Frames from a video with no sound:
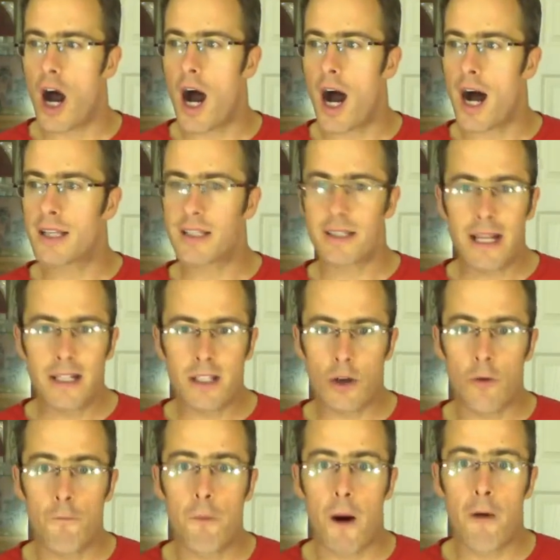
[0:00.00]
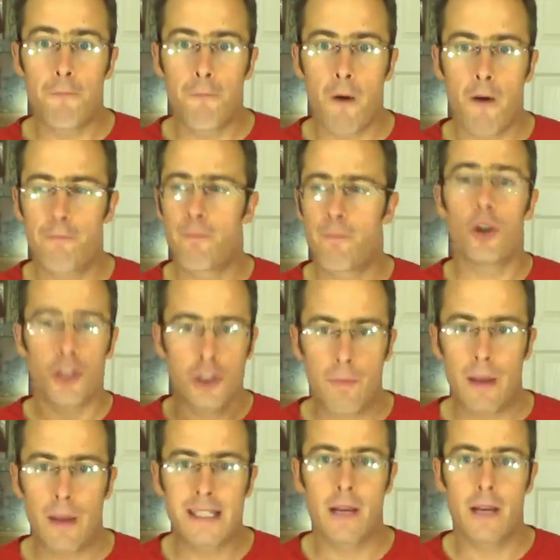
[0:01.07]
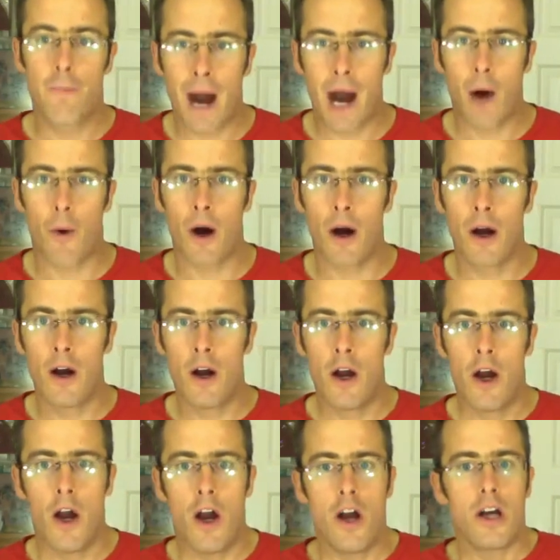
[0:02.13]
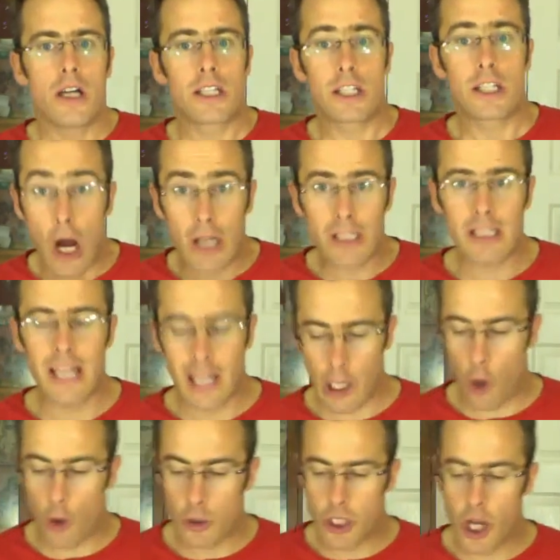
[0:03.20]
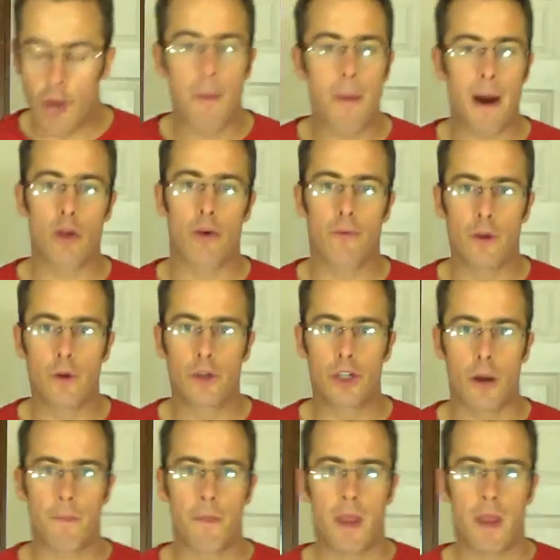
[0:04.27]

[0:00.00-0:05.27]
a sense of possibility and power, start to think long term about your future.